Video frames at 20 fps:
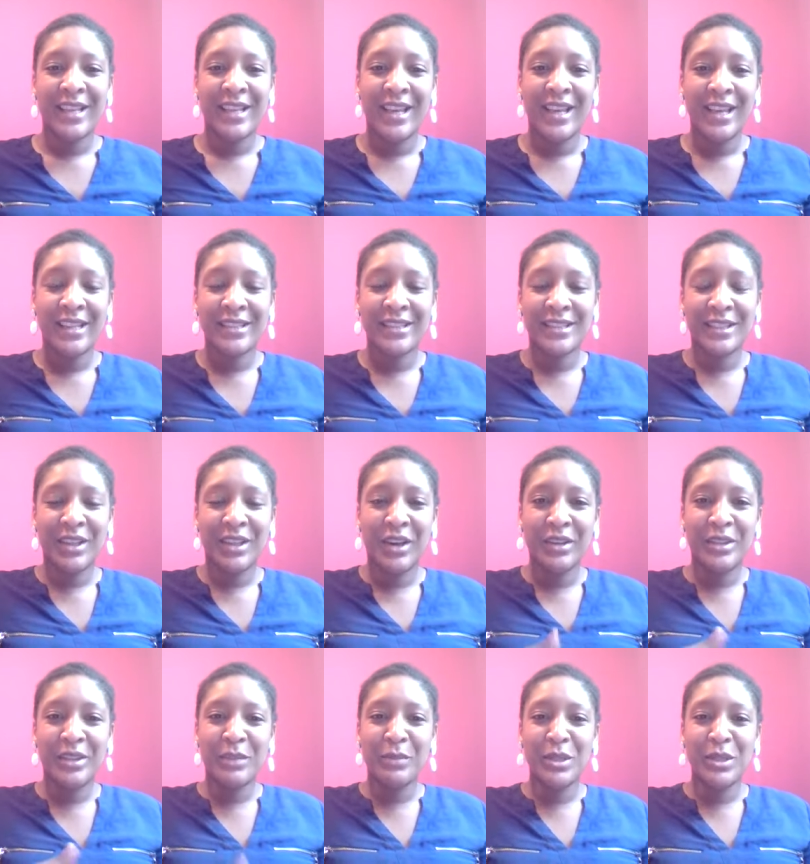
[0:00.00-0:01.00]
it's the card
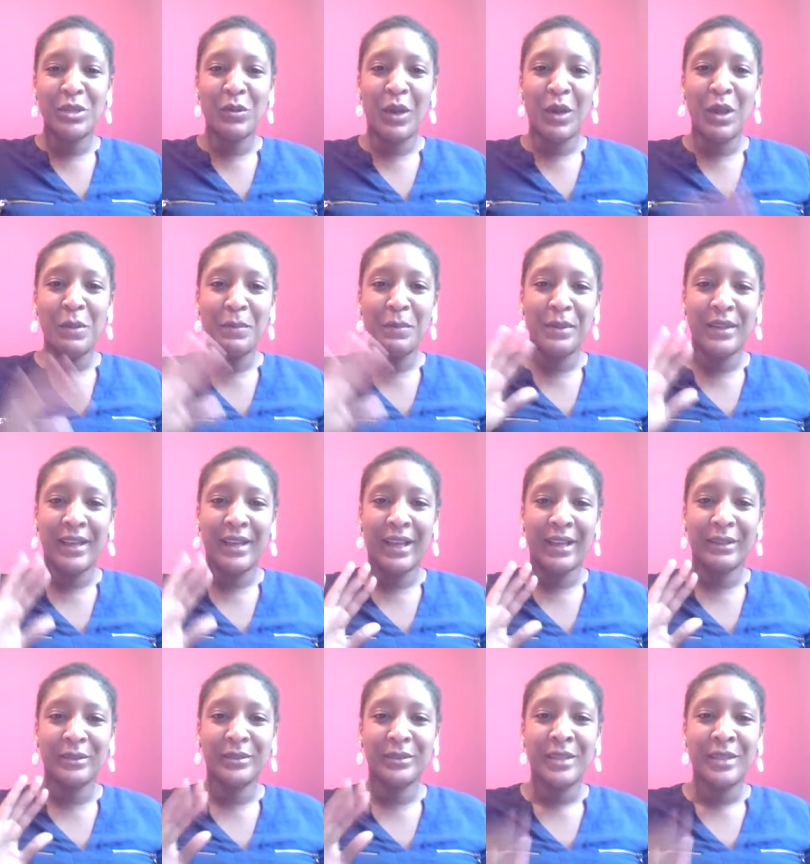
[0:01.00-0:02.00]
that when you open it
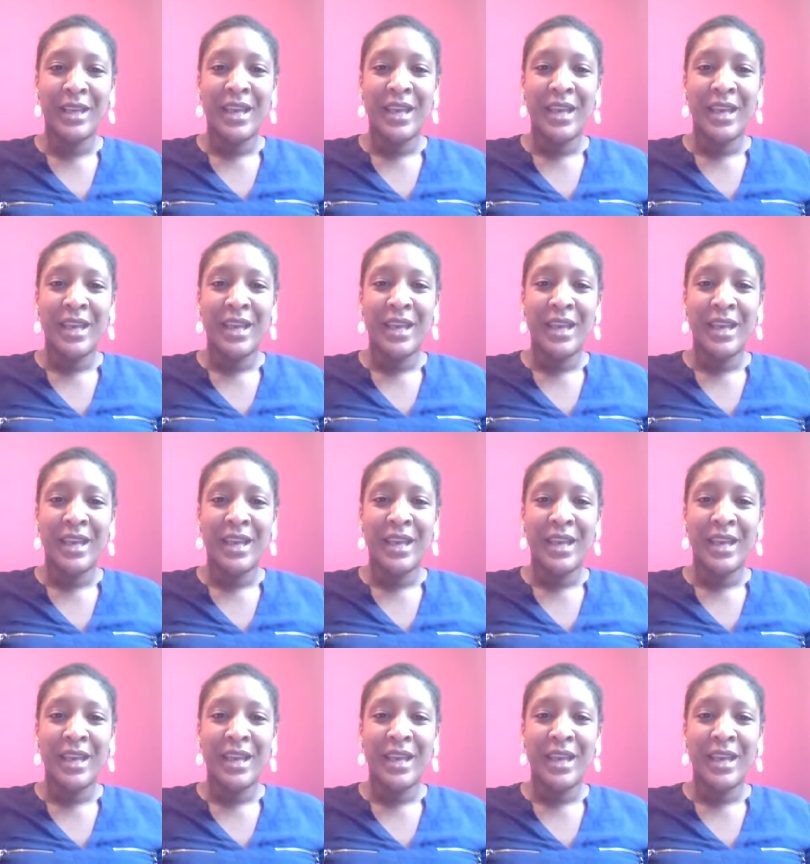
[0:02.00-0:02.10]
out,